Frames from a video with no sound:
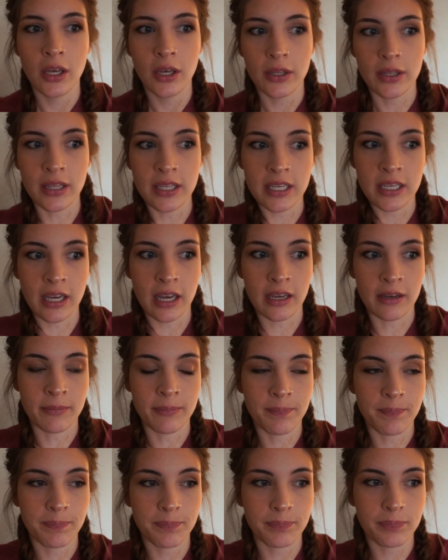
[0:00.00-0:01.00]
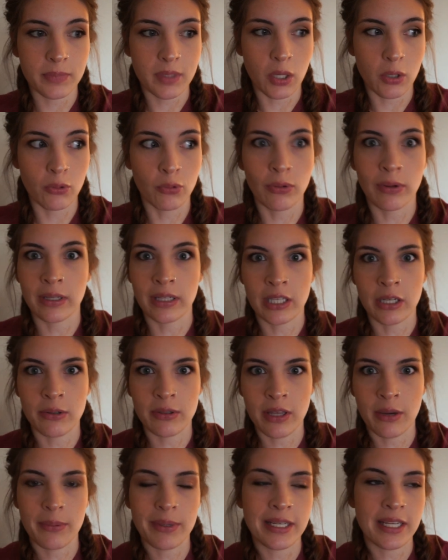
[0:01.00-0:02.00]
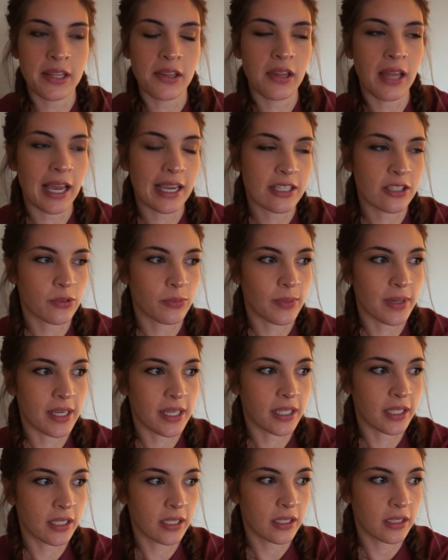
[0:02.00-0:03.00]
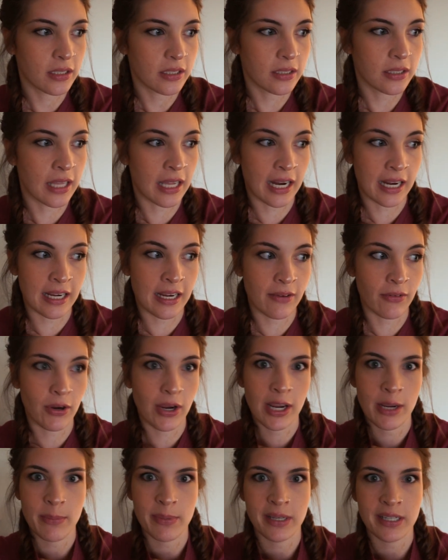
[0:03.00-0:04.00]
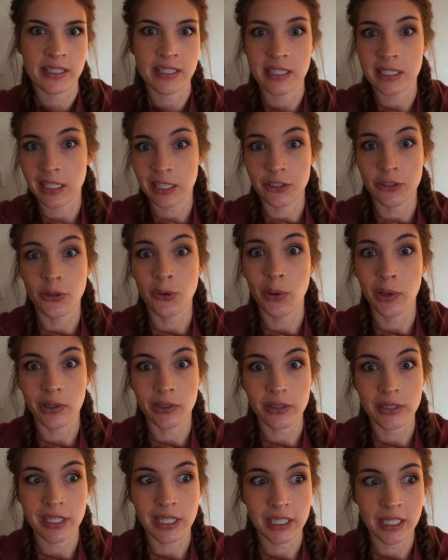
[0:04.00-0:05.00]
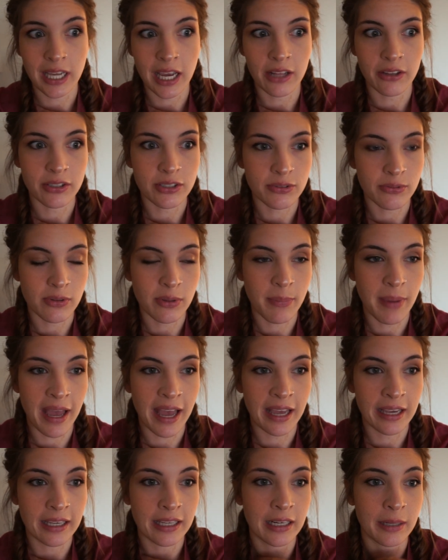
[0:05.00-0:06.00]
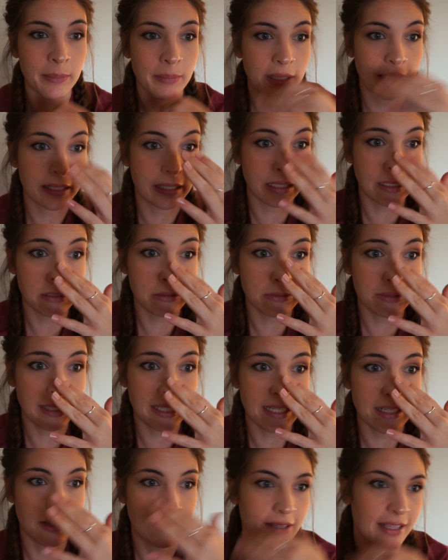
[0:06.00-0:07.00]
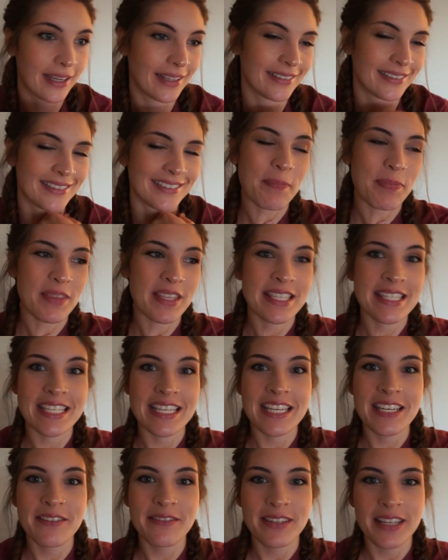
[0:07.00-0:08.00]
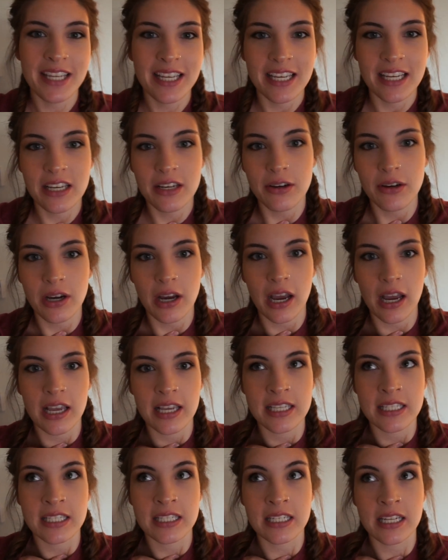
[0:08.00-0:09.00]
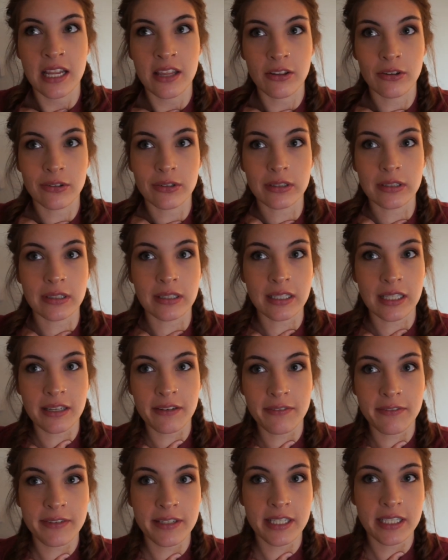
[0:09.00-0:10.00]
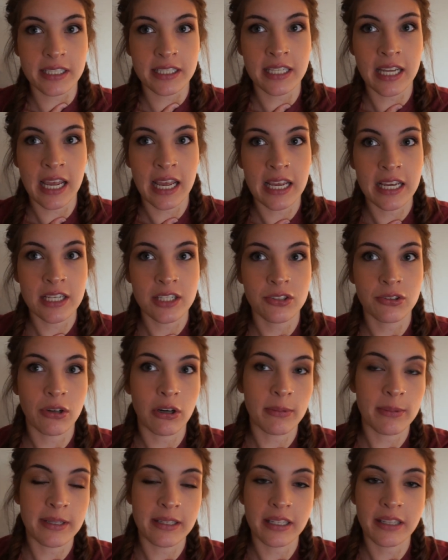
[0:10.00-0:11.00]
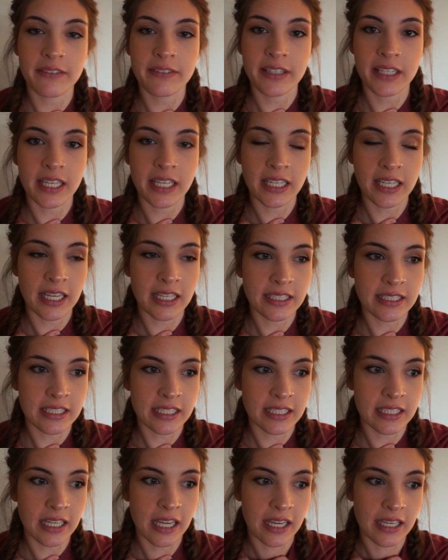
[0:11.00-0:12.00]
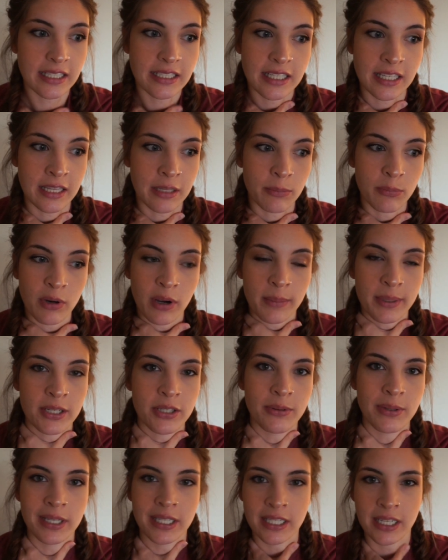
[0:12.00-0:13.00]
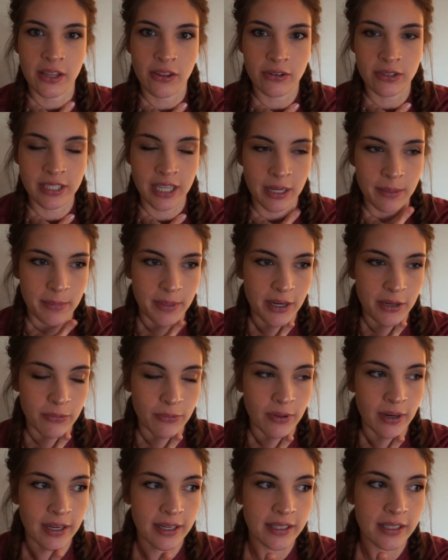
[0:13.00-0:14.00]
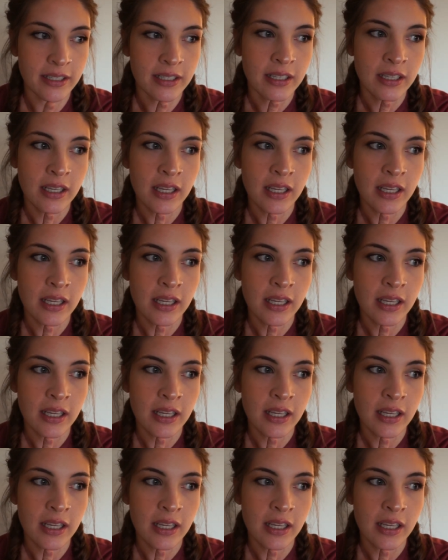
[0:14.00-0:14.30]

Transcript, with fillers: the grilling that we did last week that I never ate because it's like 210 calories for the bag, and I'm like, I don't want to eat all that. This evening is another lift day, so I'll be lifting again tonight and then probably doing another 10-minute run